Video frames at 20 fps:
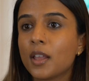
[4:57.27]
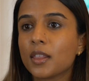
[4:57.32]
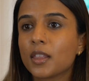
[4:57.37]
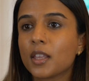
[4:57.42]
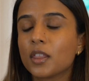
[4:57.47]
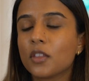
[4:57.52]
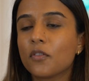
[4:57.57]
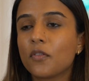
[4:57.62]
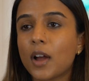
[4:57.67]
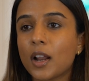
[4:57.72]

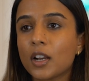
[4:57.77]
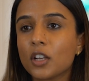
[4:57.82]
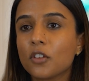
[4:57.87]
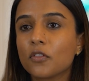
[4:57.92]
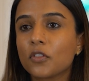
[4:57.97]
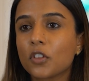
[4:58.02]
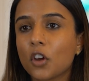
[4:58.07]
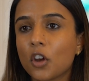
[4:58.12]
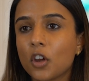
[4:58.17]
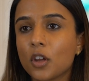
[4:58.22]
than the value
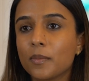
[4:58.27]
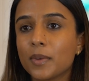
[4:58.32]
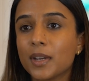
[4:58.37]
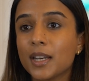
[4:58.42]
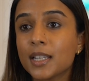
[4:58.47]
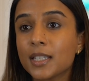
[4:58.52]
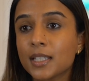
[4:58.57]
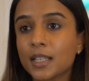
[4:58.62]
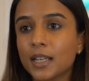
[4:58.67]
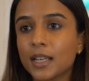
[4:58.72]
of the home in
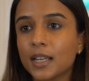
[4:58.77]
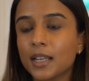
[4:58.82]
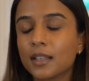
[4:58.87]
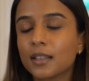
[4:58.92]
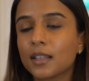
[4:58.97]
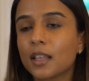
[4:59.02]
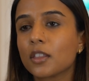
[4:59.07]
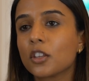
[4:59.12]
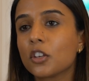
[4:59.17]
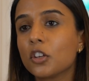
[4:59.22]
Italy,
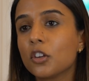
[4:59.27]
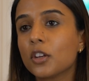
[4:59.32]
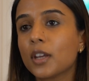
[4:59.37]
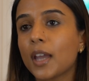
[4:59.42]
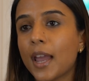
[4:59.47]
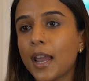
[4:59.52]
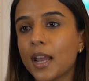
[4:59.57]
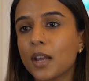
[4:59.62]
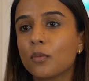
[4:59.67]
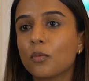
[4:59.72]
that the
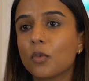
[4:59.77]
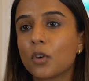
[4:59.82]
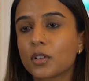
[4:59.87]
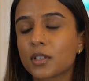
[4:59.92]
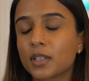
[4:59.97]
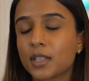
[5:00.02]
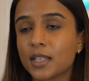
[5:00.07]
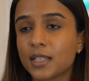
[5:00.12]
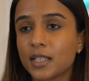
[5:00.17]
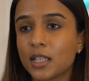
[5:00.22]
UK
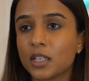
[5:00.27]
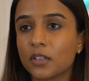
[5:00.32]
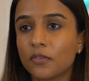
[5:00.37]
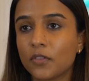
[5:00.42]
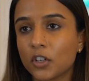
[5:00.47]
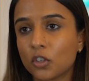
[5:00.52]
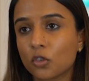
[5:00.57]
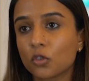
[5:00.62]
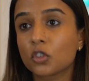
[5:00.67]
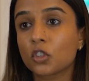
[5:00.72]
was this
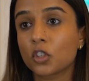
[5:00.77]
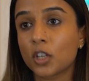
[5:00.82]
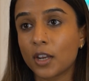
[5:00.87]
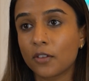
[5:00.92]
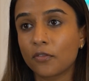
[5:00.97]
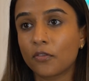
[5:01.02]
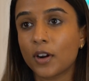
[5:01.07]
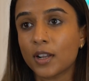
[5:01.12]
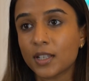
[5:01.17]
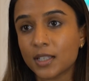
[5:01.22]
individual's
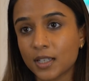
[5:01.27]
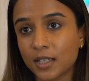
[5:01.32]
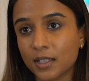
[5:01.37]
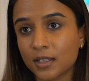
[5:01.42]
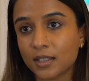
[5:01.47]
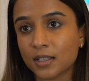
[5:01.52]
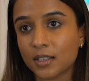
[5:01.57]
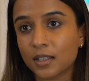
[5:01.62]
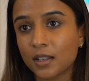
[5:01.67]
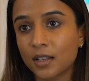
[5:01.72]
chief
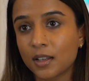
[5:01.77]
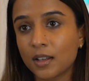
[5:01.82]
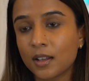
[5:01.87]
residence.